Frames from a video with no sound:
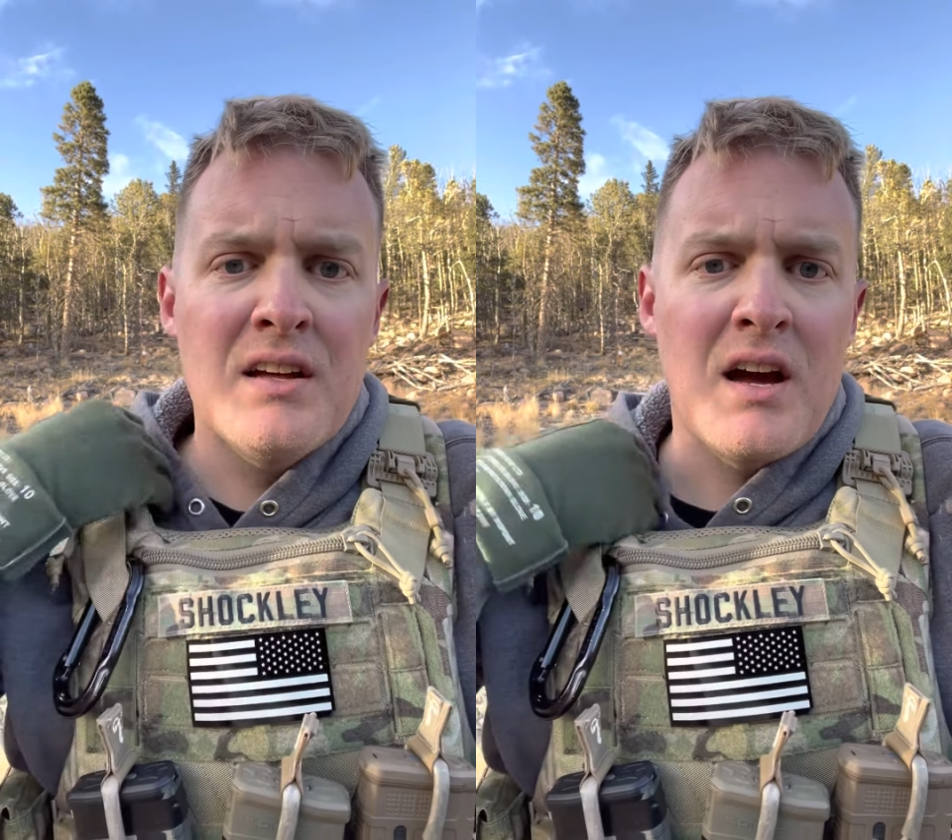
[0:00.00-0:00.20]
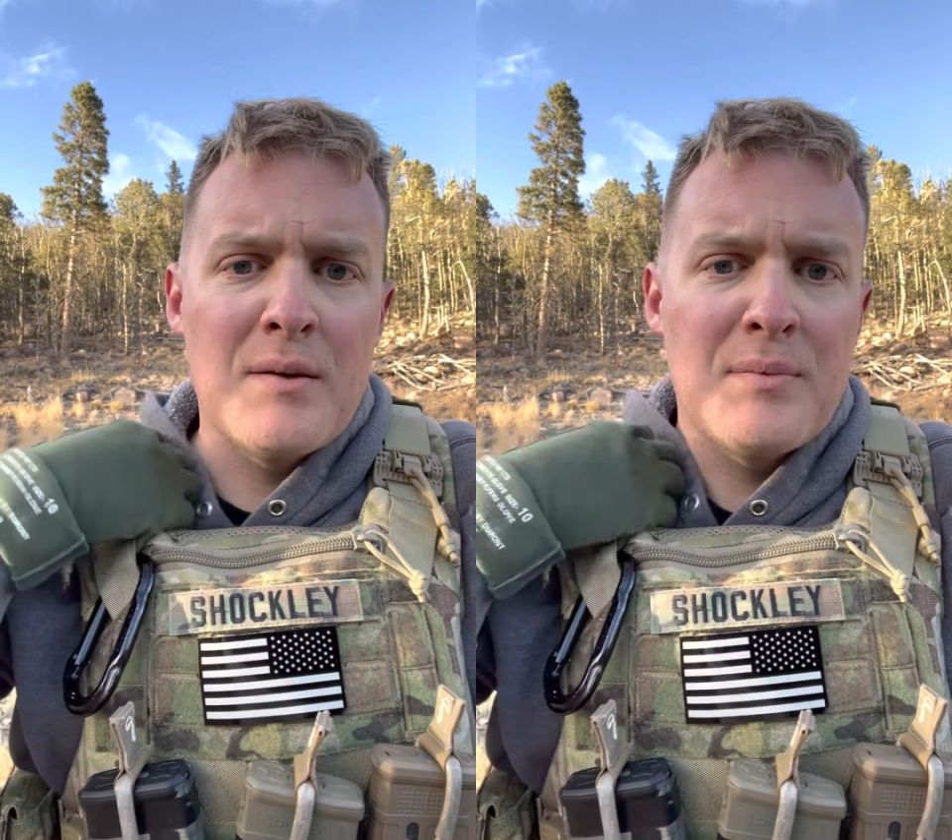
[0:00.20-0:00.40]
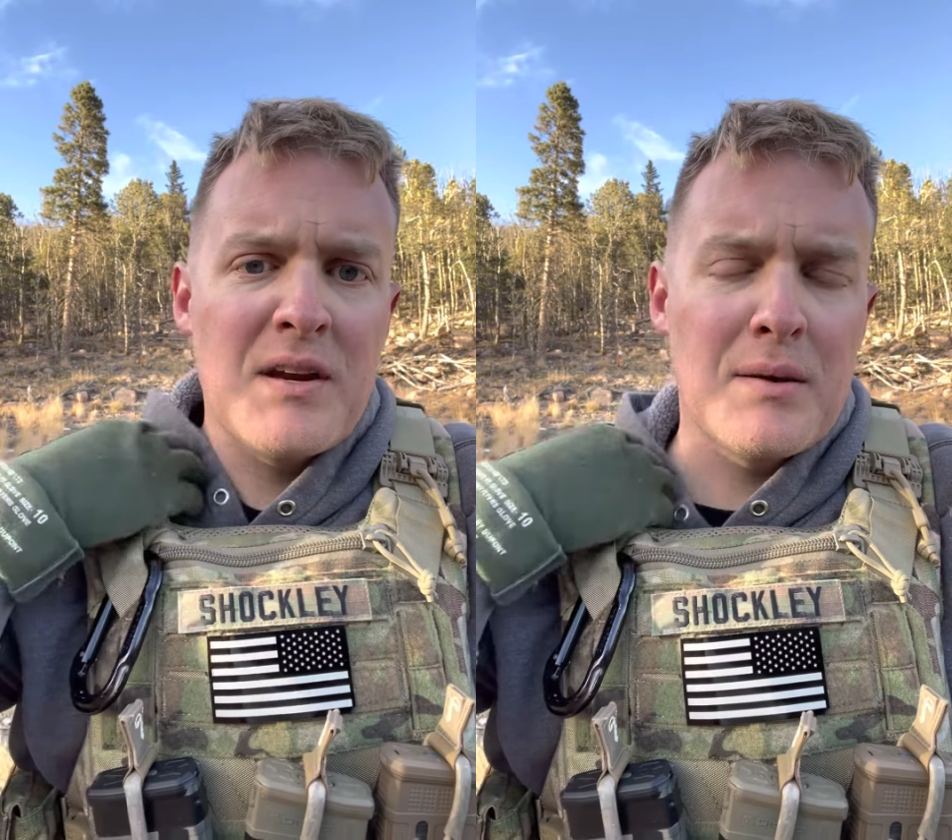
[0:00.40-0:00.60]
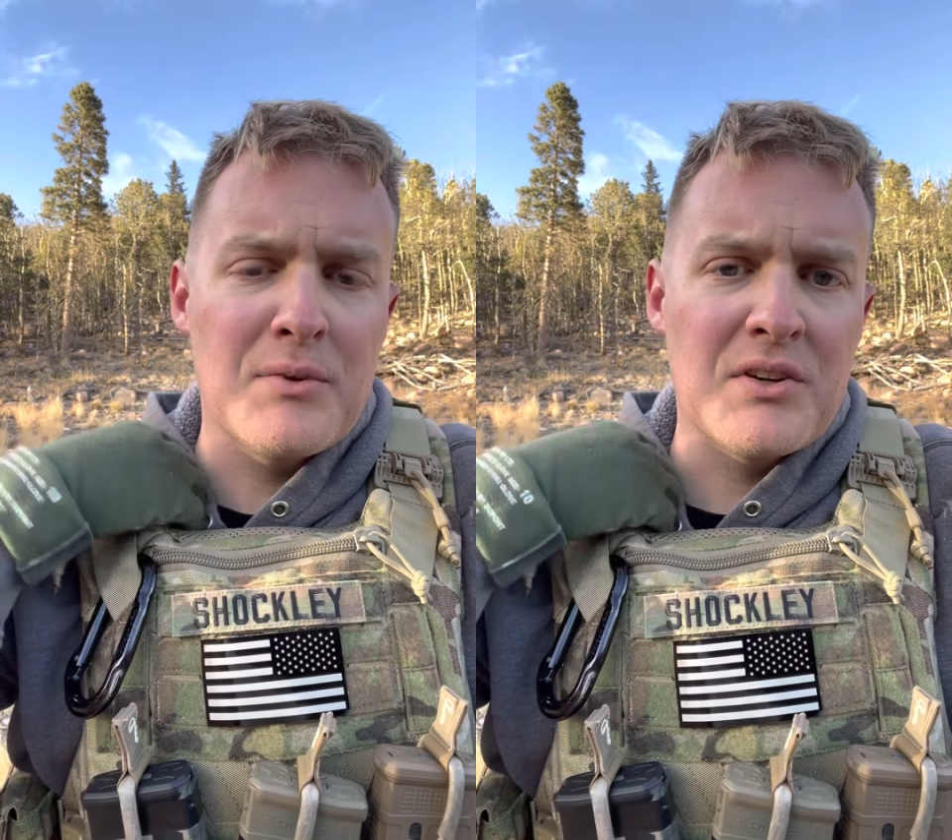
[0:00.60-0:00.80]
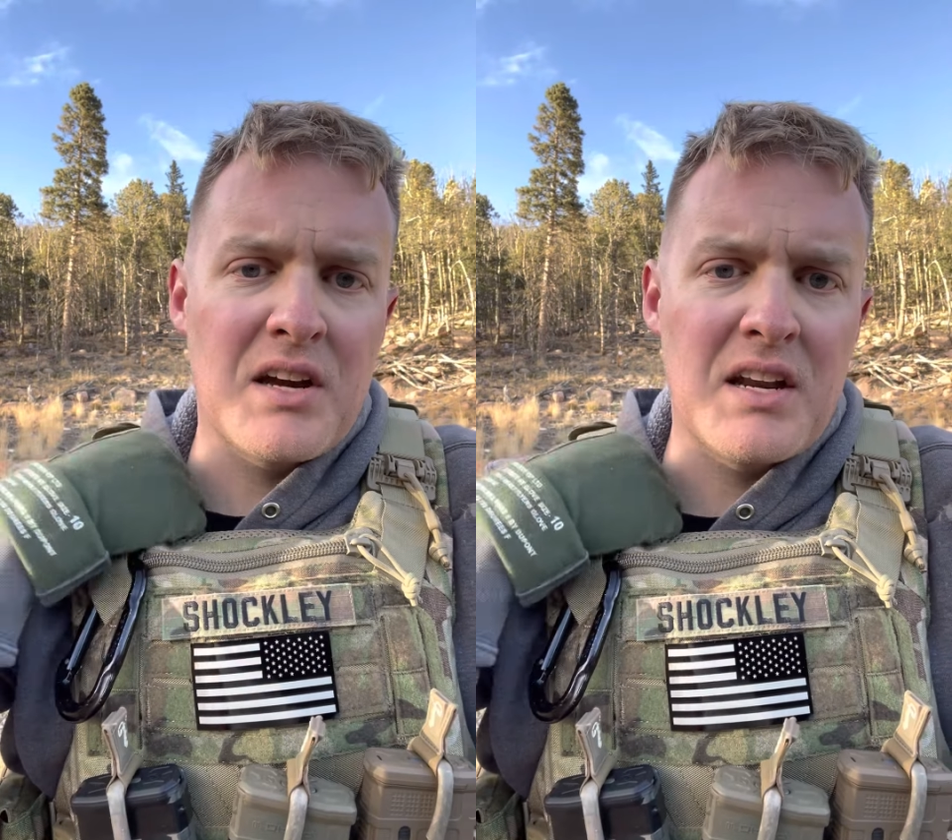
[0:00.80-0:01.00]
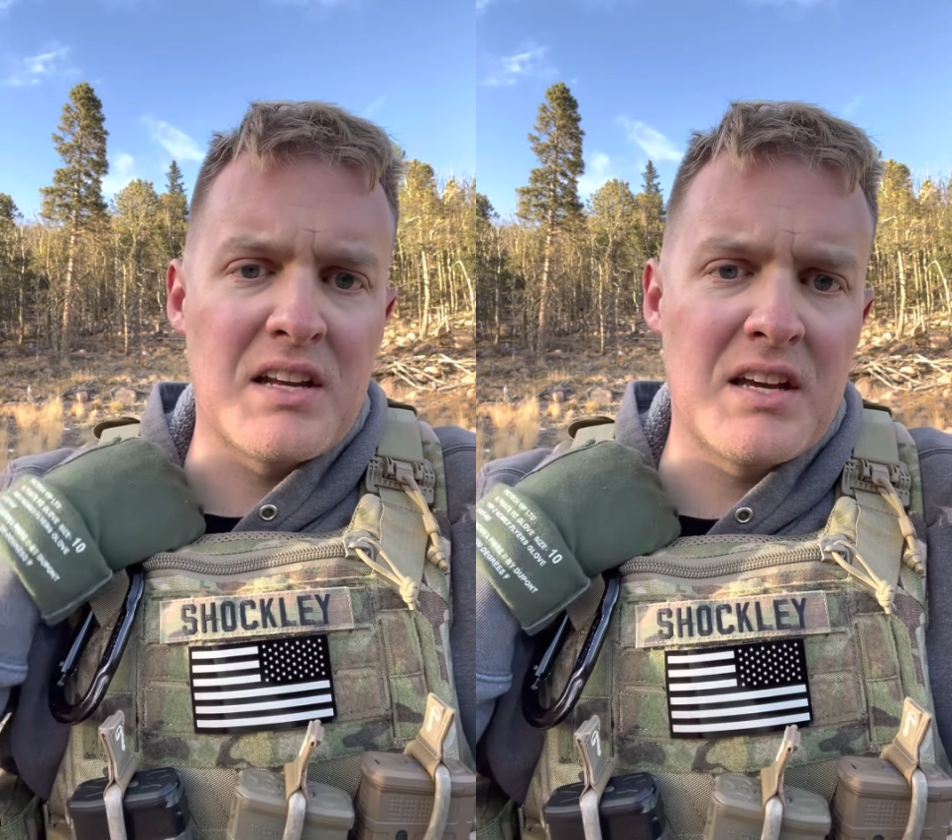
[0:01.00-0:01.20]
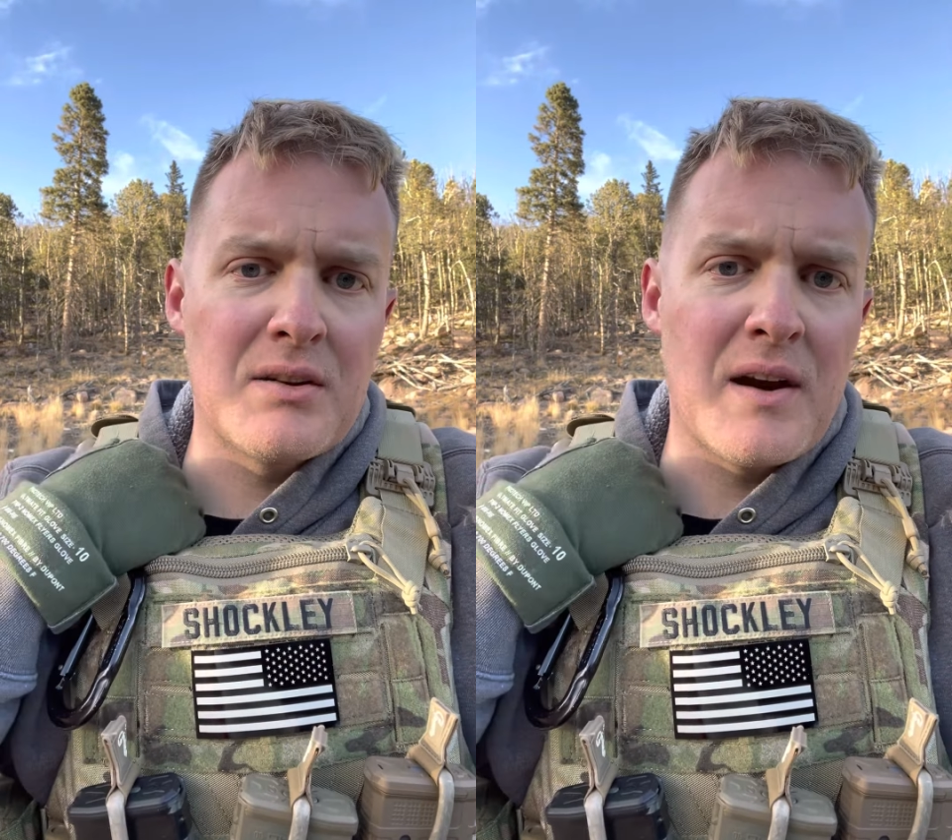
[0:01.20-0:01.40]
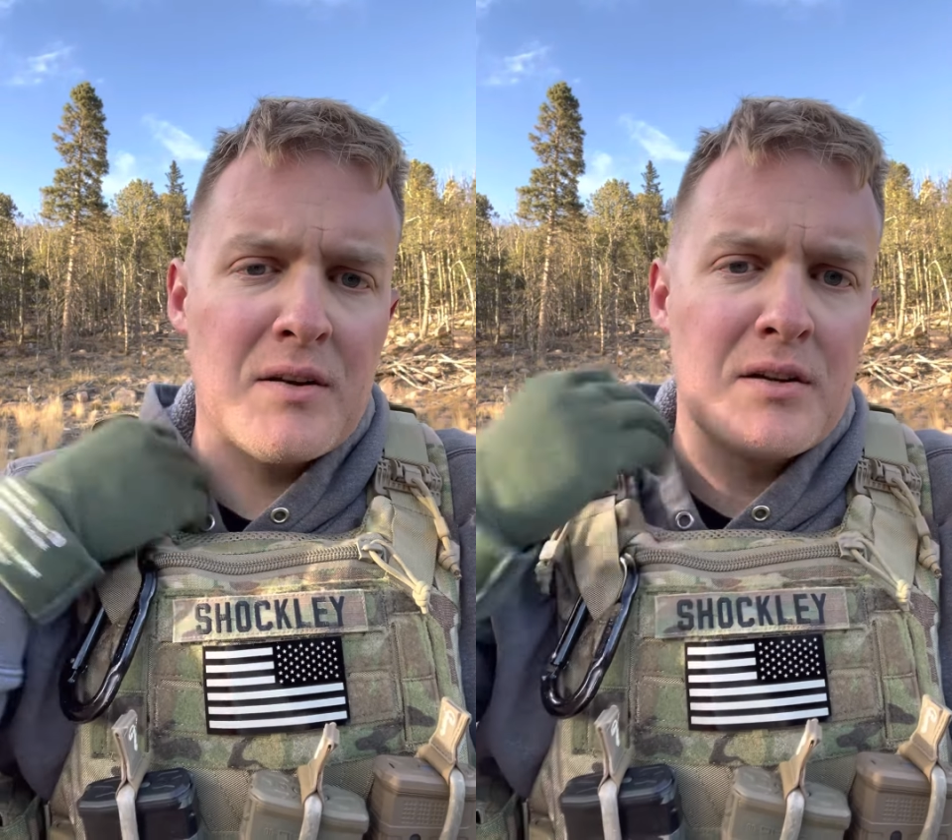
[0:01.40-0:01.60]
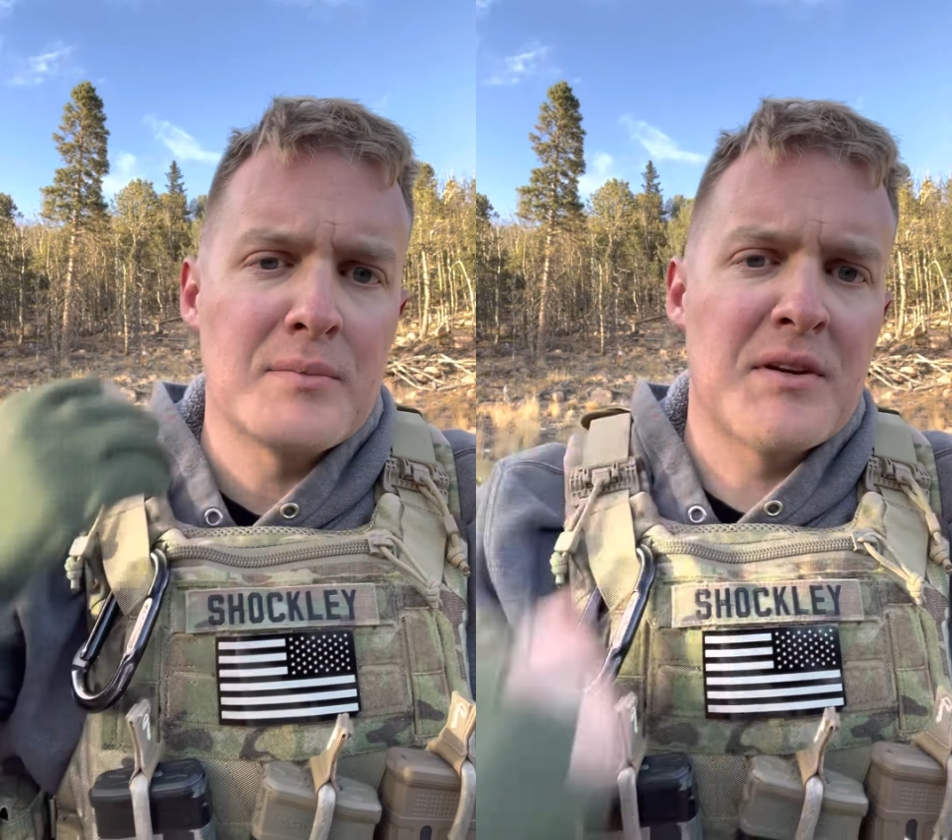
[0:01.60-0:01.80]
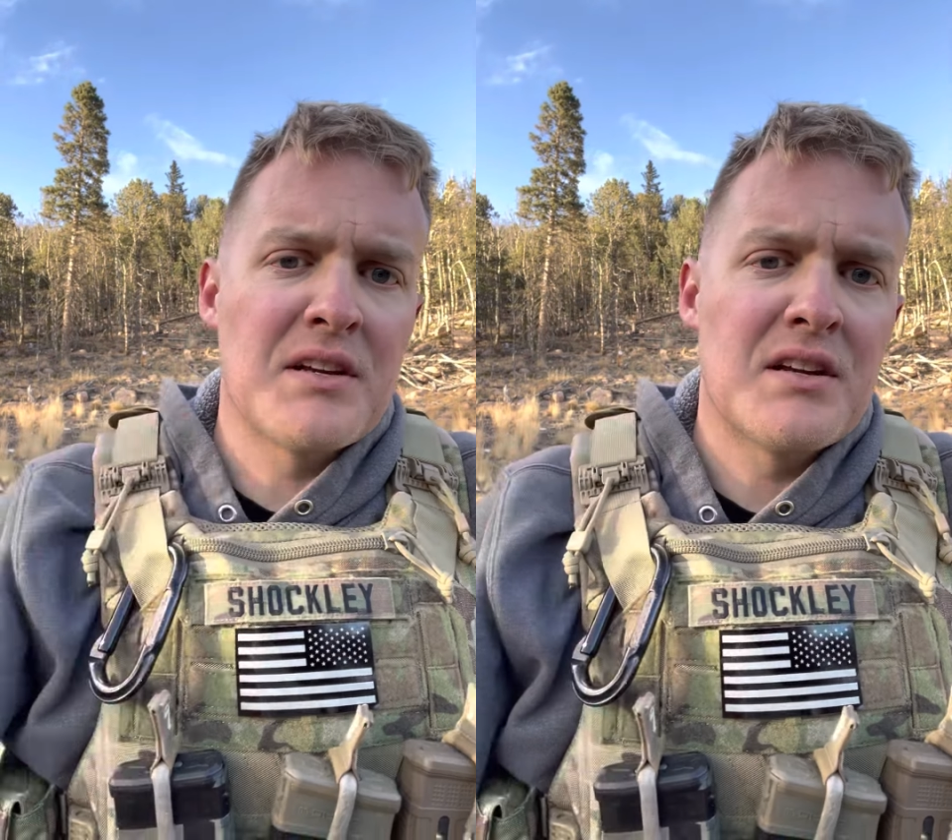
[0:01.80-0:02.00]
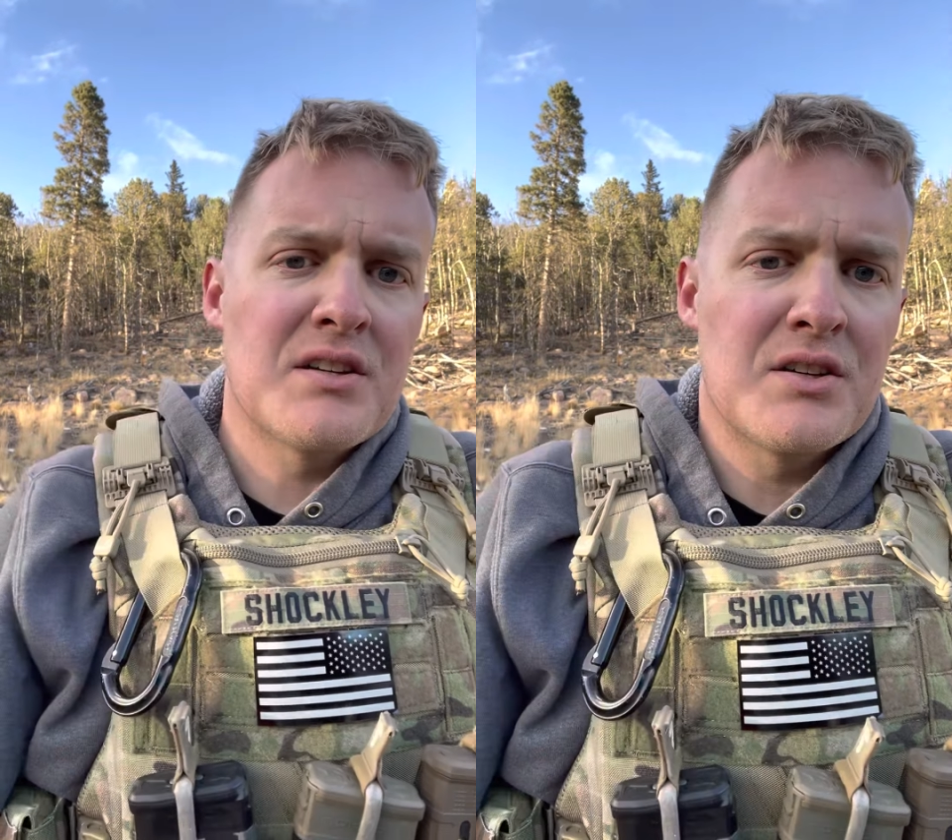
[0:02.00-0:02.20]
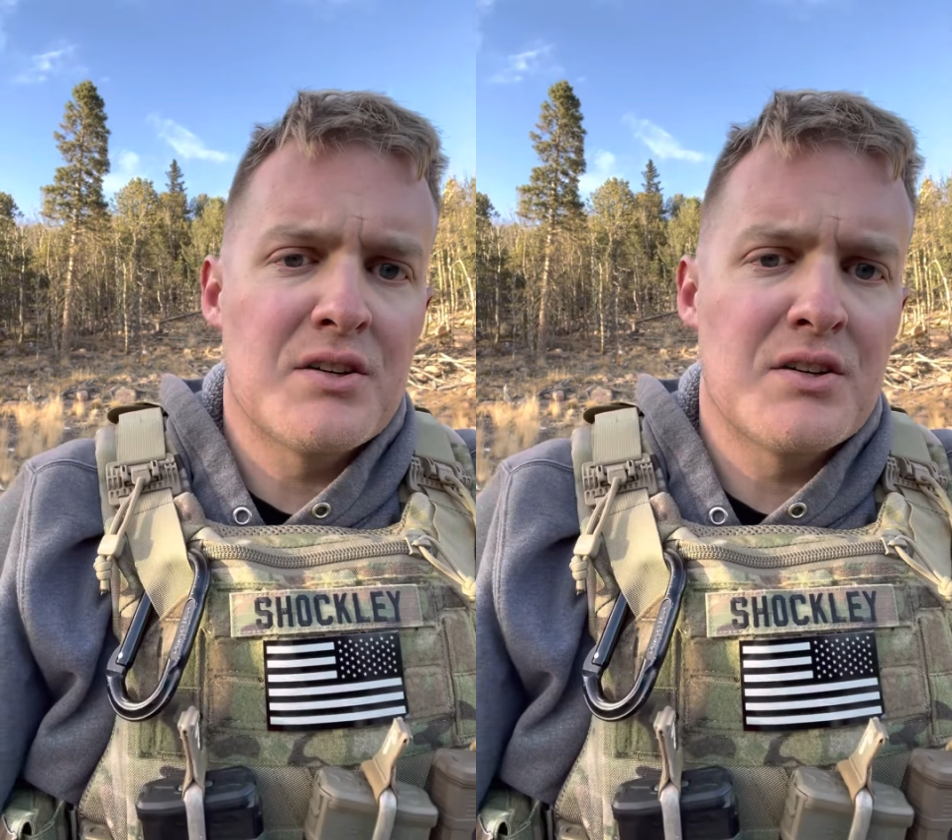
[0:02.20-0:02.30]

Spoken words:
I've been able to kind of get around them and get a